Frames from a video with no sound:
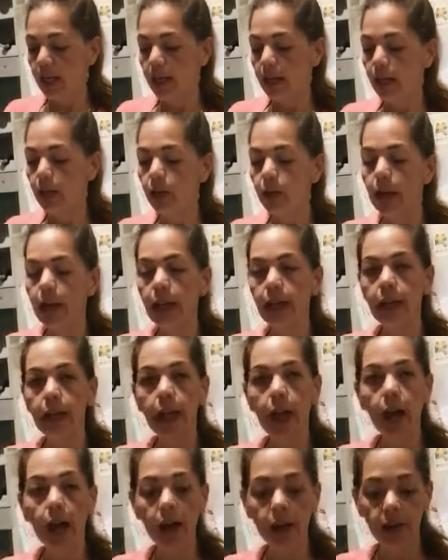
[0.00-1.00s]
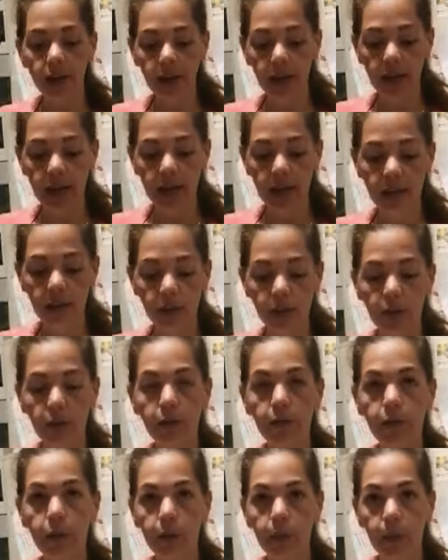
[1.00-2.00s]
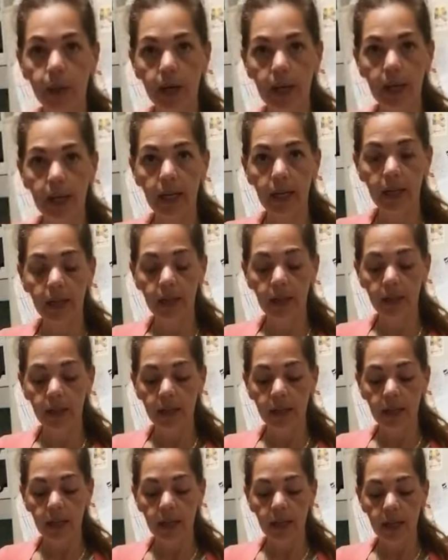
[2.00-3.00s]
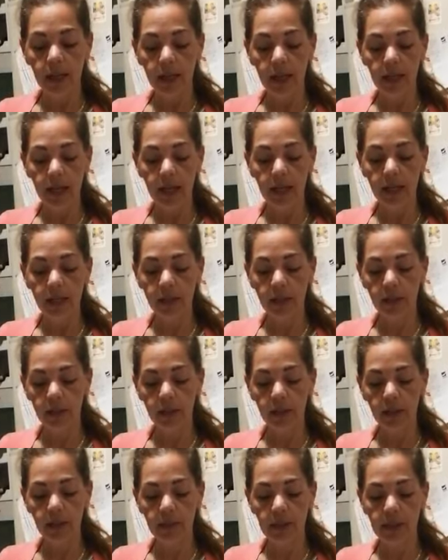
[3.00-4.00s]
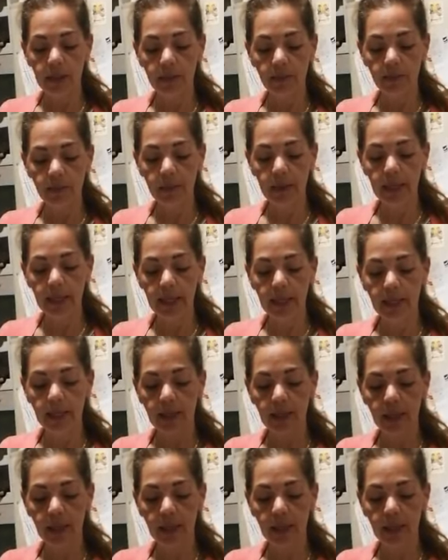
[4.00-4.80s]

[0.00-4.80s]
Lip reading: Then you get the other end of the wire and simply